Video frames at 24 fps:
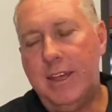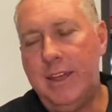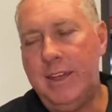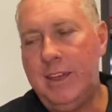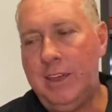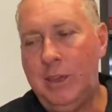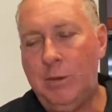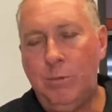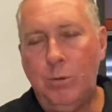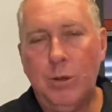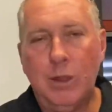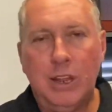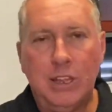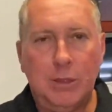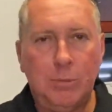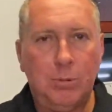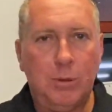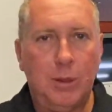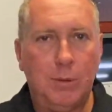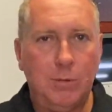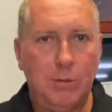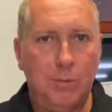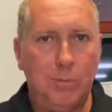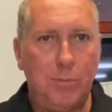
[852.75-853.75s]
You will have to
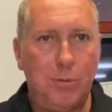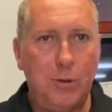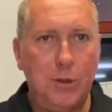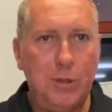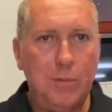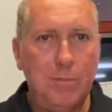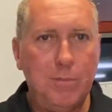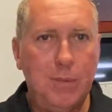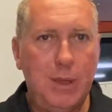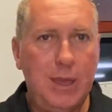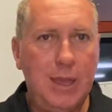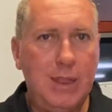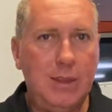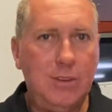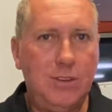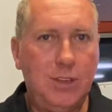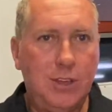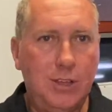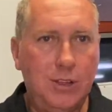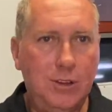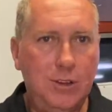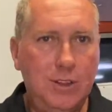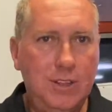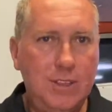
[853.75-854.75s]
put up with brim and
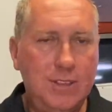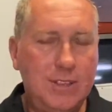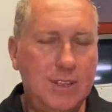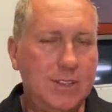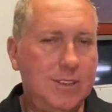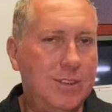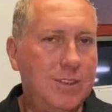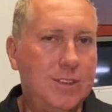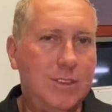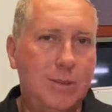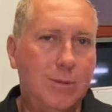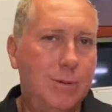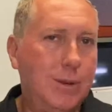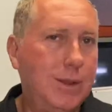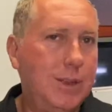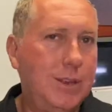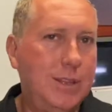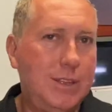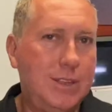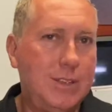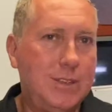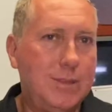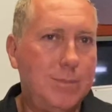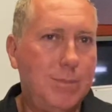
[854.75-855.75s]
toadies. That's just the way it
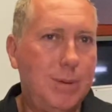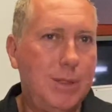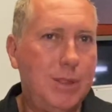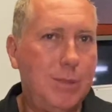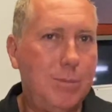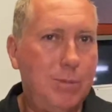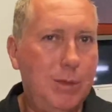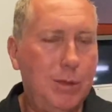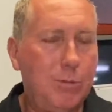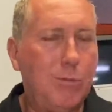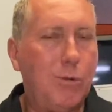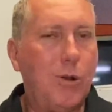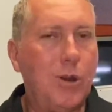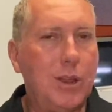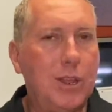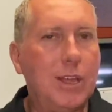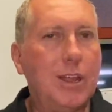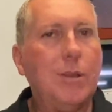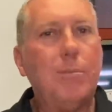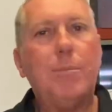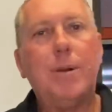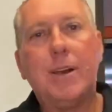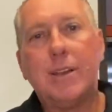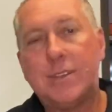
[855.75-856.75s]
is. But the big whiting
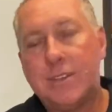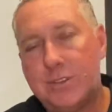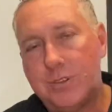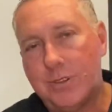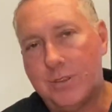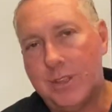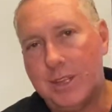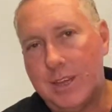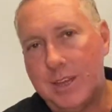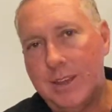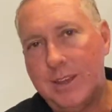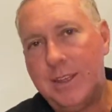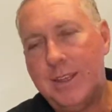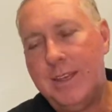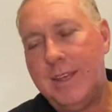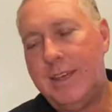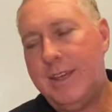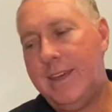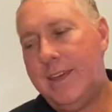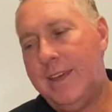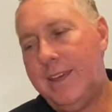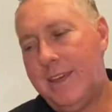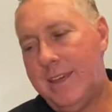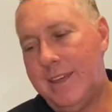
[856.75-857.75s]
are amongst all that,
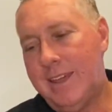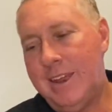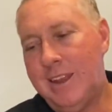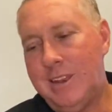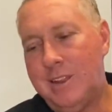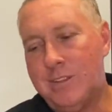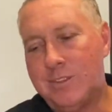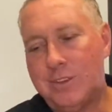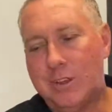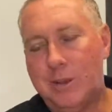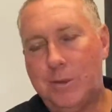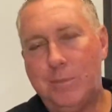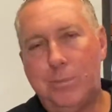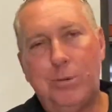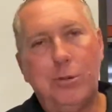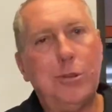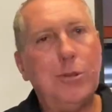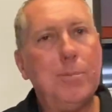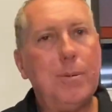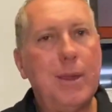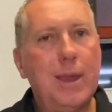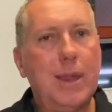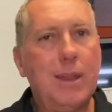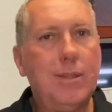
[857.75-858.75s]
and you just got to pull
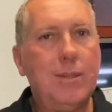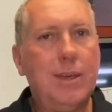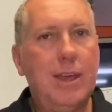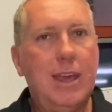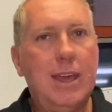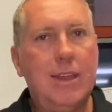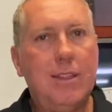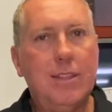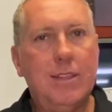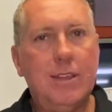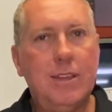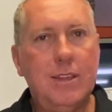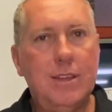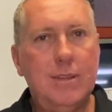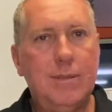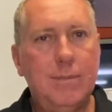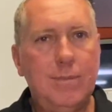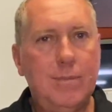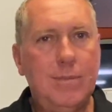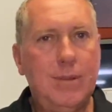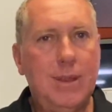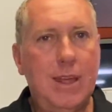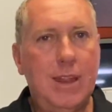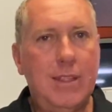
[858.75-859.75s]
them out
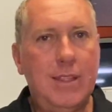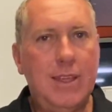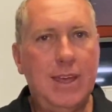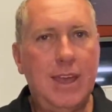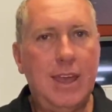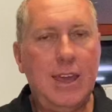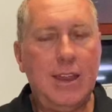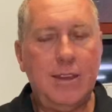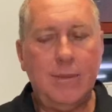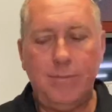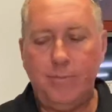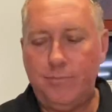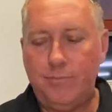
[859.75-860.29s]
of the hat.